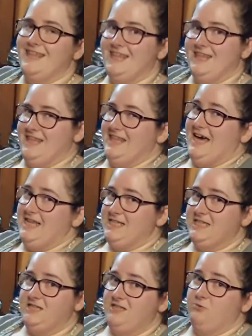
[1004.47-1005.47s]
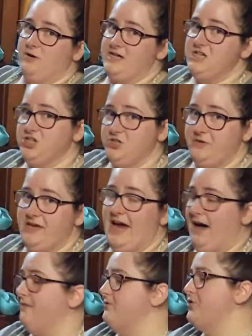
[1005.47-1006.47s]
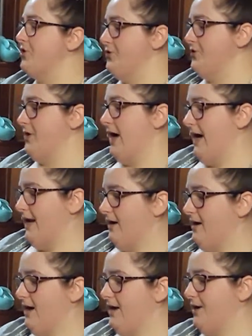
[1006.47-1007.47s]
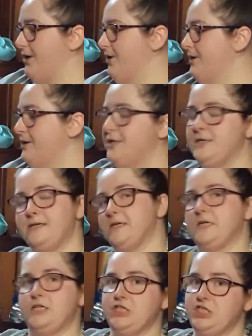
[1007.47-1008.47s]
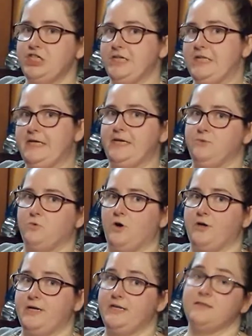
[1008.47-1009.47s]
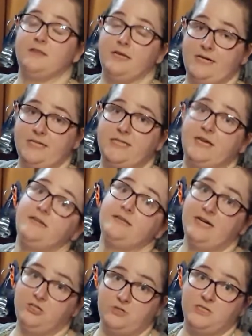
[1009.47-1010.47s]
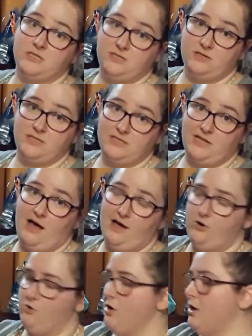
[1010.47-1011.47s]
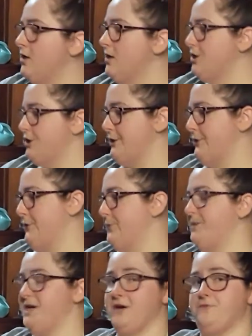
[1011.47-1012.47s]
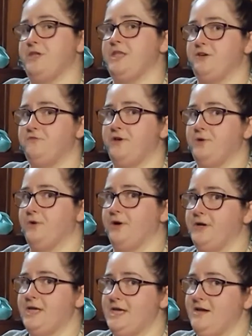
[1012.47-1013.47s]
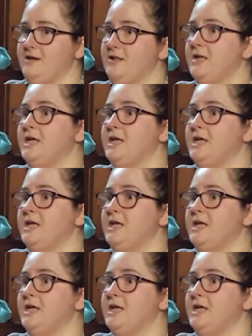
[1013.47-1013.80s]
That's the range that we have. So you kind of gotta jiggle it and work it, like I said, Tetris style, to make everything fit where it can.